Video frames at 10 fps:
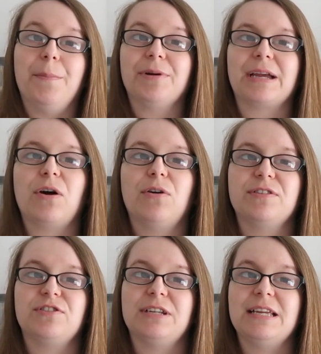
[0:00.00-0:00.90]
bringing
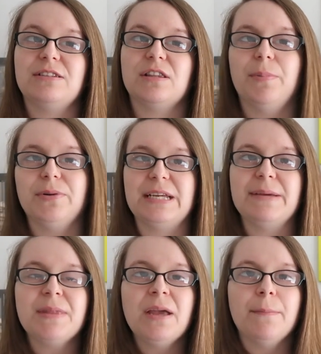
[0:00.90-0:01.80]
oxygen into the
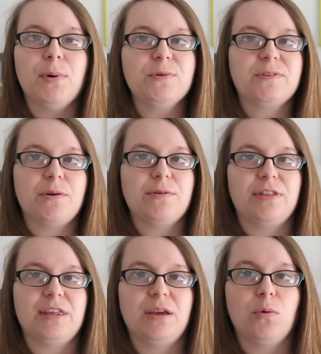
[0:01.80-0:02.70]
body, but also
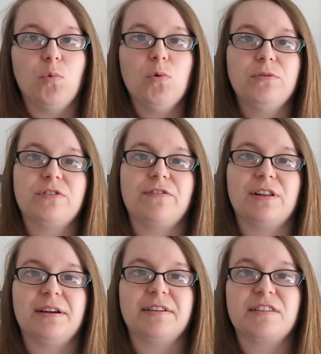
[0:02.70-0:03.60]
the walls of the
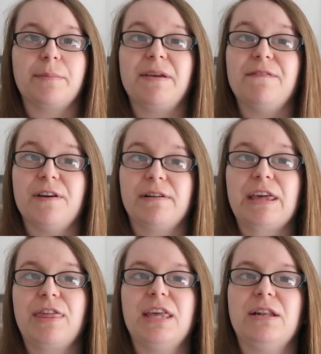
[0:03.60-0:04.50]
lungs can be
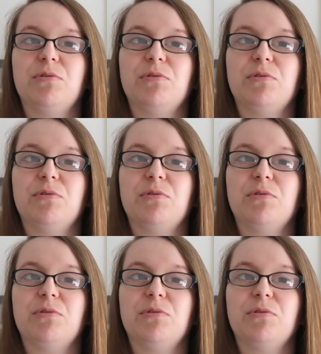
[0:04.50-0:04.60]
very thin,